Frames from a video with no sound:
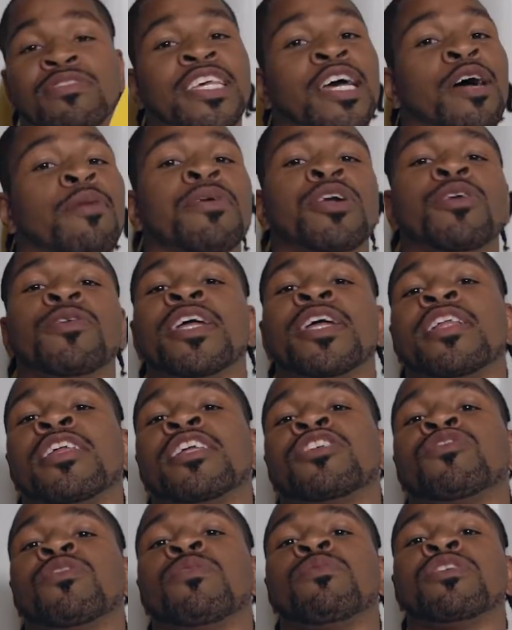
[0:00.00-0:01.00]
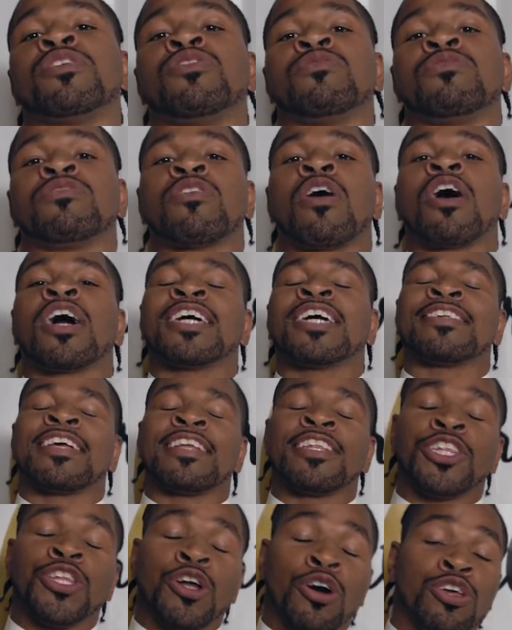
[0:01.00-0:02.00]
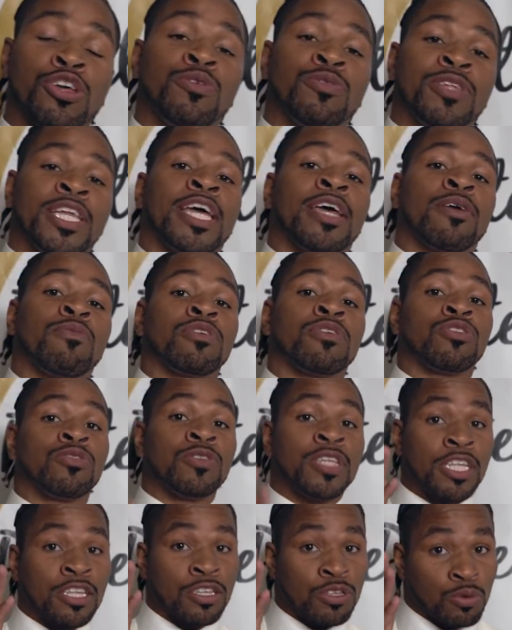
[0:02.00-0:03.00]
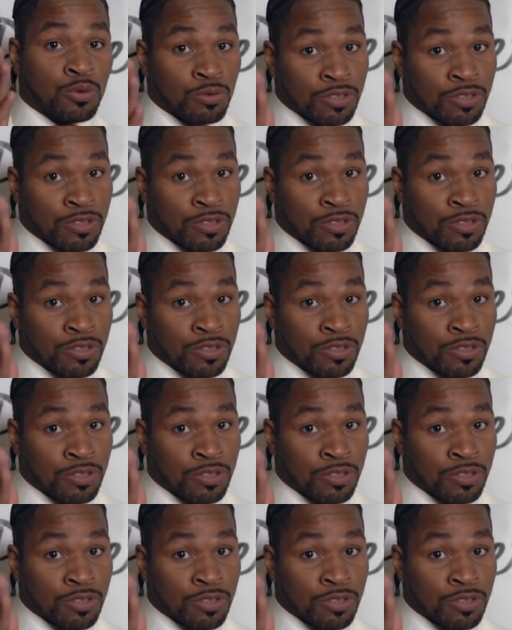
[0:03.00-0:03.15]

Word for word: tell me you didn't enjoy what you saw, because I know you did. What you need to do